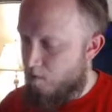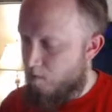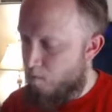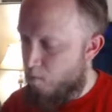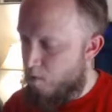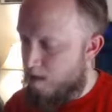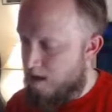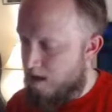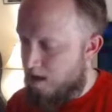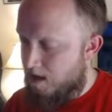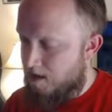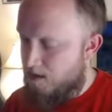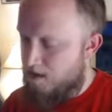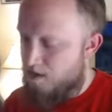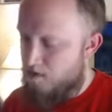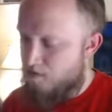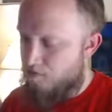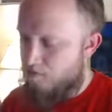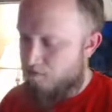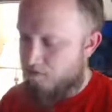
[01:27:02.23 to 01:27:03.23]
We can
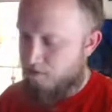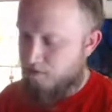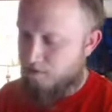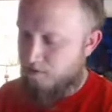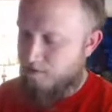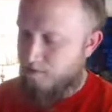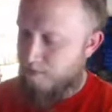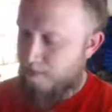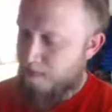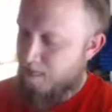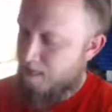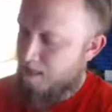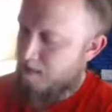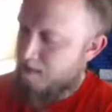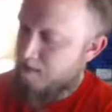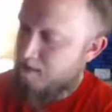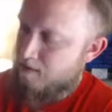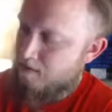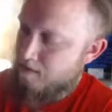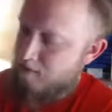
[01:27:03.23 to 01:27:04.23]
use
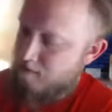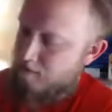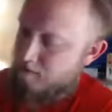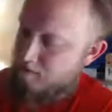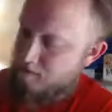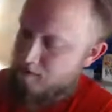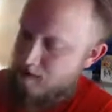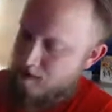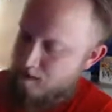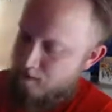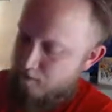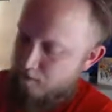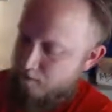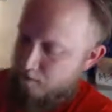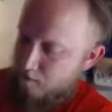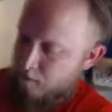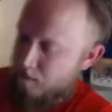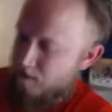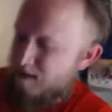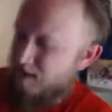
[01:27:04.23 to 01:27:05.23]
3 and
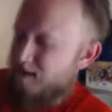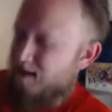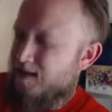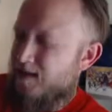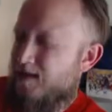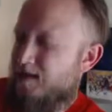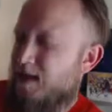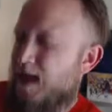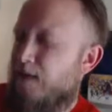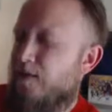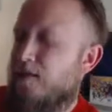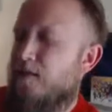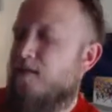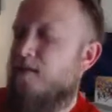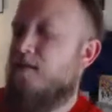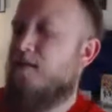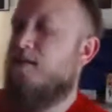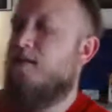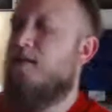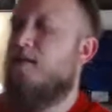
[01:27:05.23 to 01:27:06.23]
4 is 7.
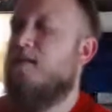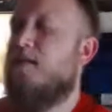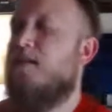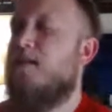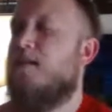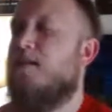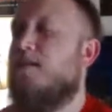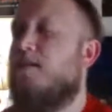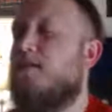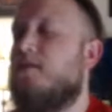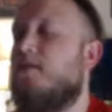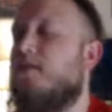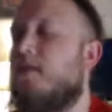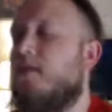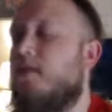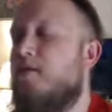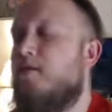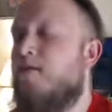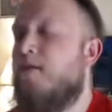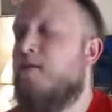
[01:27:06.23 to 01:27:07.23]

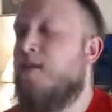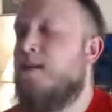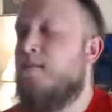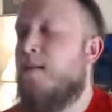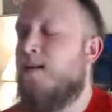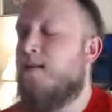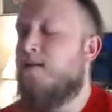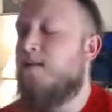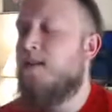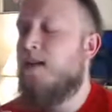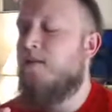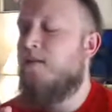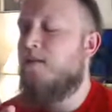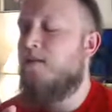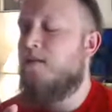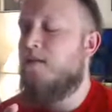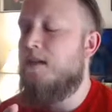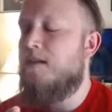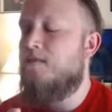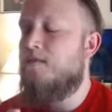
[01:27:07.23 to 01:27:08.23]
So 15 minus
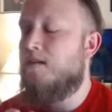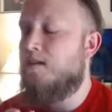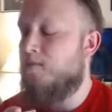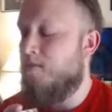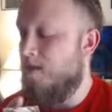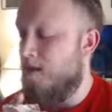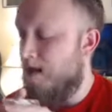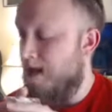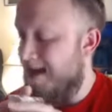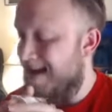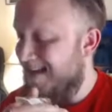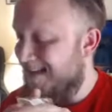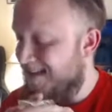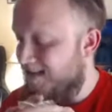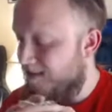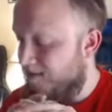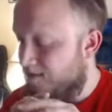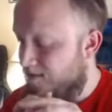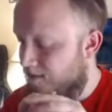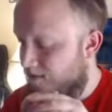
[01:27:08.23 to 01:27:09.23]
7 leaves us with 8.
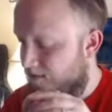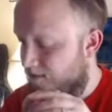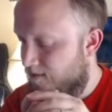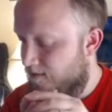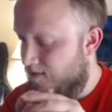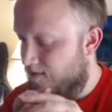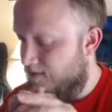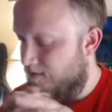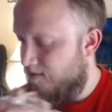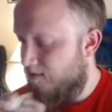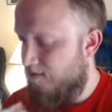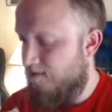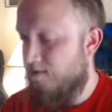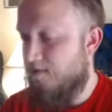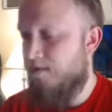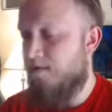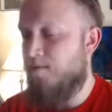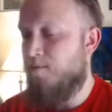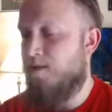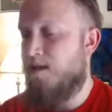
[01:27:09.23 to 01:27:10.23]

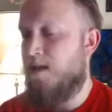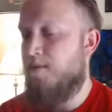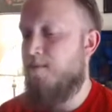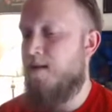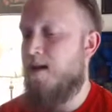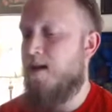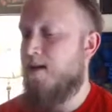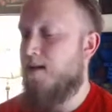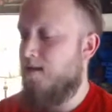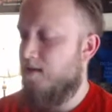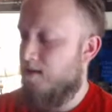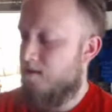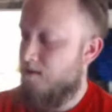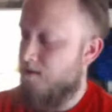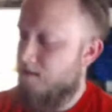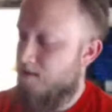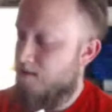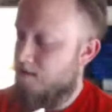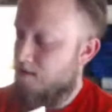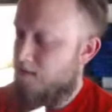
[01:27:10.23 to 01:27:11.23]
Ew, put that back.
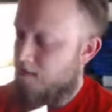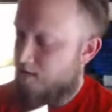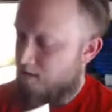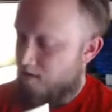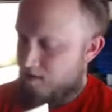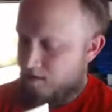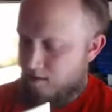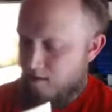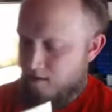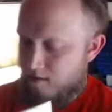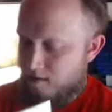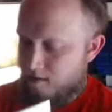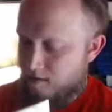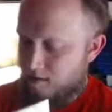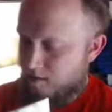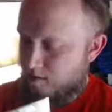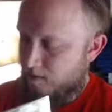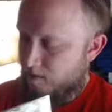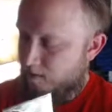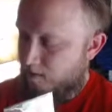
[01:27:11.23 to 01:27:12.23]

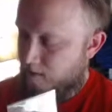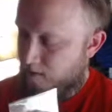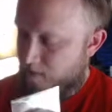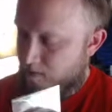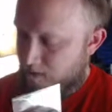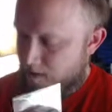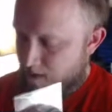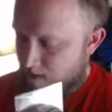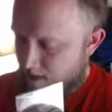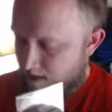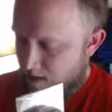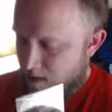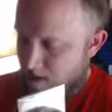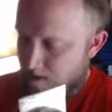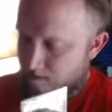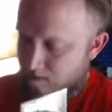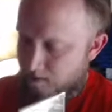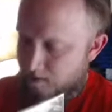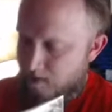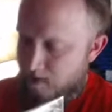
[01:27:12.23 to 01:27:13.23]
So
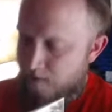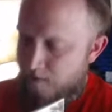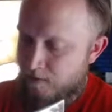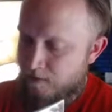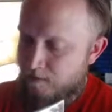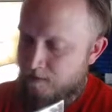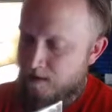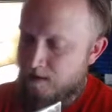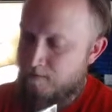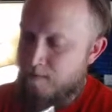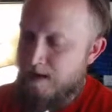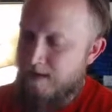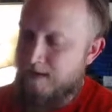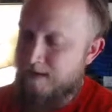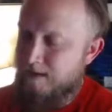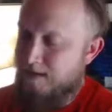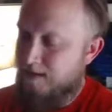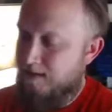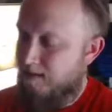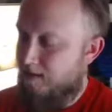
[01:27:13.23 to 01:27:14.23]
15, let's say 15
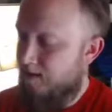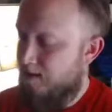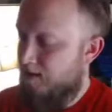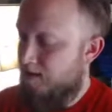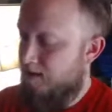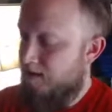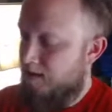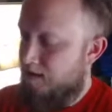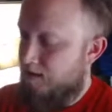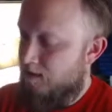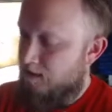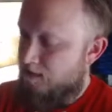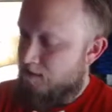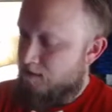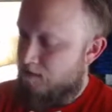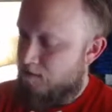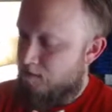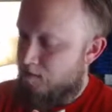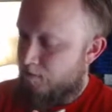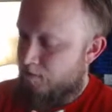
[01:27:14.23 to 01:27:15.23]
minus
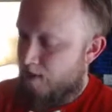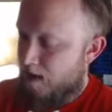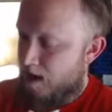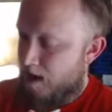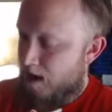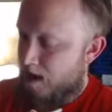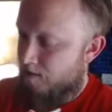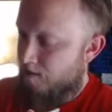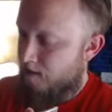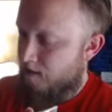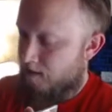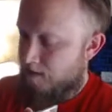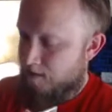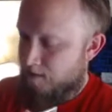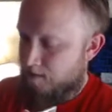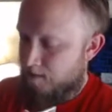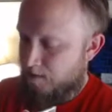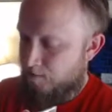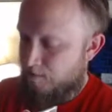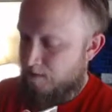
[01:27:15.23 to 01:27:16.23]
2, 5. That
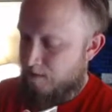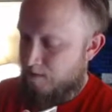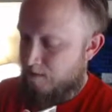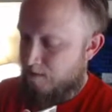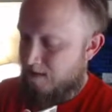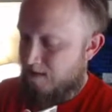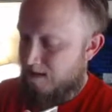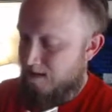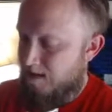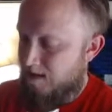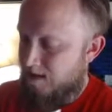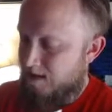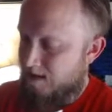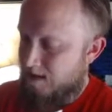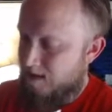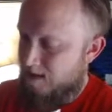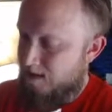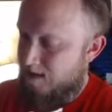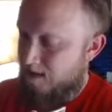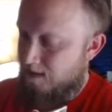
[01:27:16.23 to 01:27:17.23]
leaves us with,
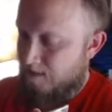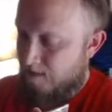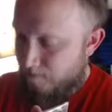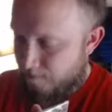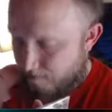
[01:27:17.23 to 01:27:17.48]
no.